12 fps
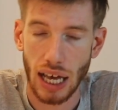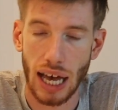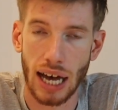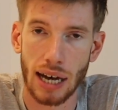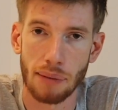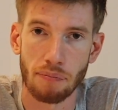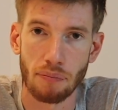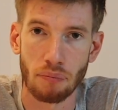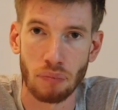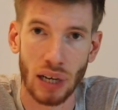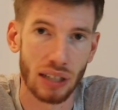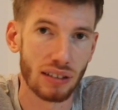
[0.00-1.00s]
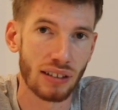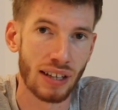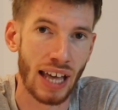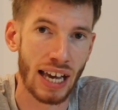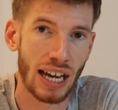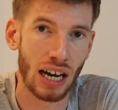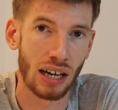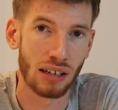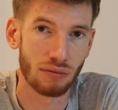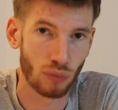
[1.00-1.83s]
But they are,